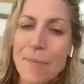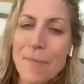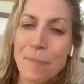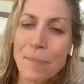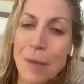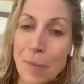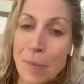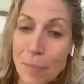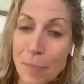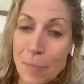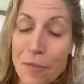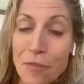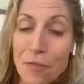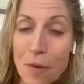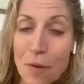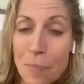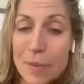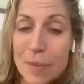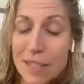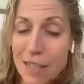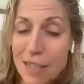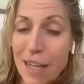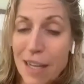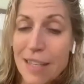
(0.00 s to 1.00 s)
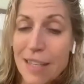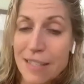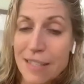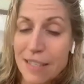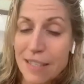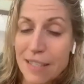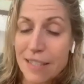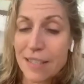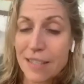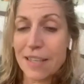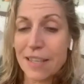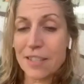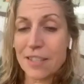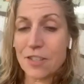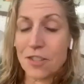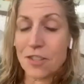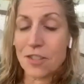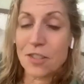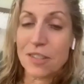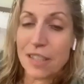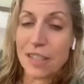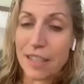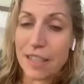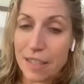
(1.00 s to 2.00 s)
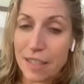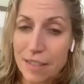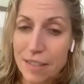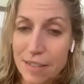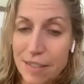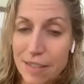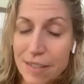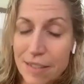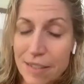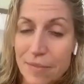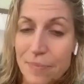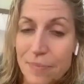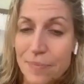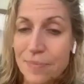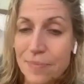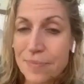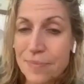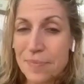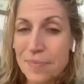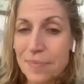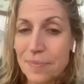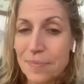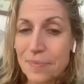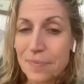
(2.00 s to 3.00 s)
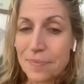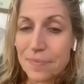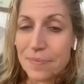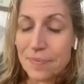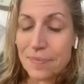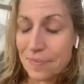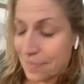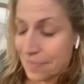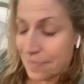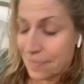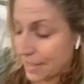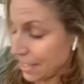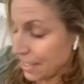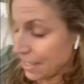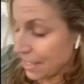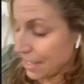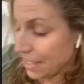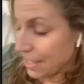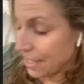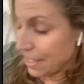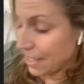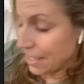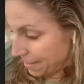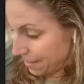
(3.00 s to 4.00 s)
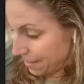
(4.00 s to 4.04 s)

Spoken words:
people from Wisconsin, it certainly is. It certainly